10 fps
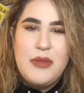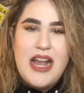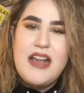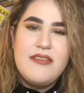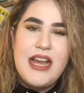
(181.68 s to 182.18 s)
but
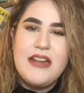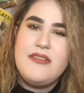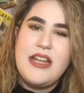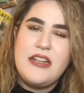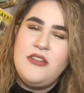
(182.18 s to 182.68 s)
I have kind
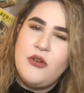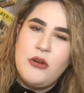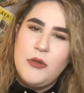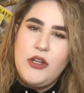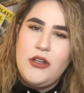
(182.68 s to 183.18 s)
of like
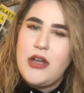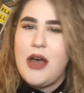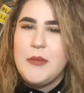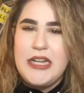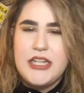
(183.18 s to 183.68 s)
normal
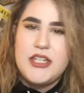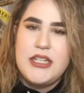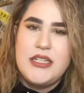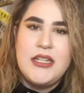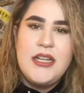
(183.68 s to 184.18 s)

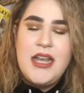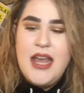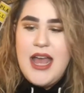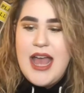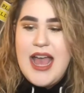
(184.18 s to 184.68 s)
combination,
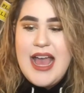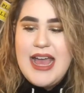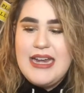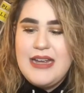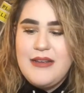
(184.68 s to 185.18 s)

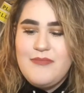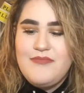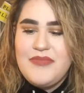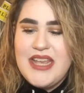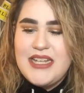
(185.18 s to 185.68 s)
and
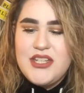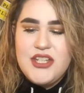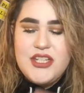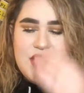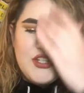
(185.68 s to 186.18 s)
it's
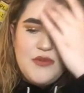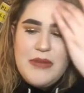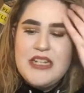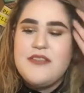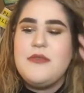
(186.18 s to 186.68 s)
just too
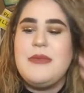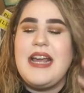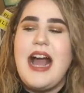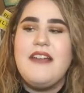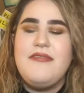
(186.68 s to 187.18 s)
much for
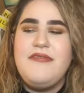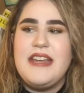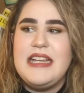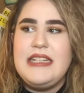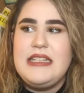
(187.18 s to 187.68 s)
me. I
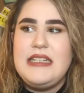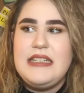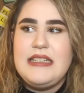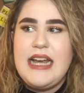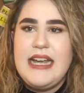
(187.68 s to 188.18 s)
feel
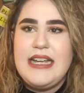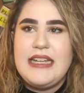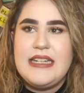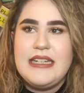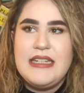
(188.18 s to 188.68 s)

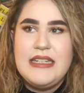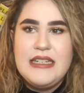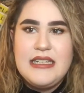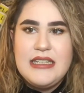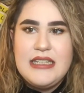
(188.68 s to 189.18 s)
like
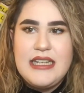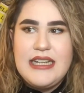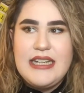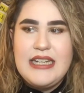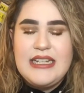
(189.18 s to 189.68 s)

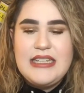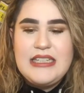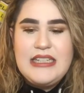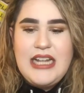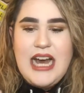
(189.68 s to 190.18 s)
it
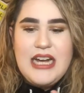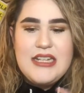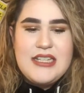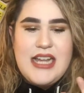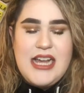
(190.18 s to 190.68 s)

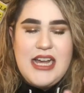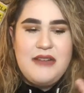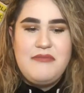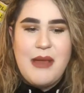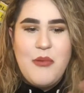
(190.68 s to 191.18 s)
clogs
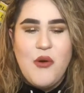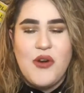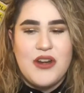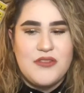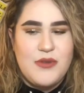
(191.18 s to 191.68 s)
up my
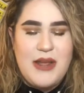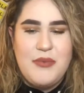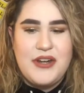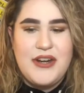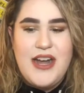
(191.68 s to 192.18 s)
pores when I
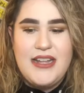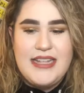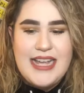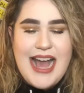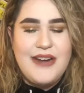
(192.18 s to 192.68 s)
put it on.
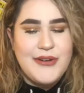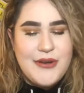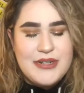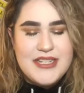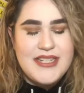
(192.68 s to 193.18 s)
Like, I don't
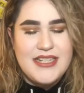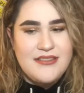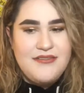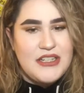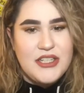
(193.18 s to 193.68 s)
know, it just
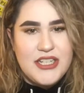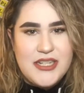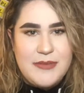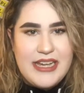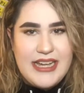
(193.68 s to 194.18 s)
doesn't feel good
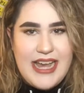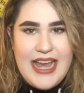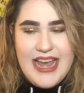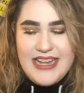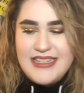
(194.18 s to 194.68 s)
to me.
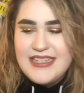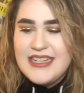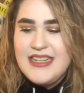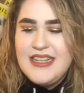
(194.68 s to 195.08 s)
And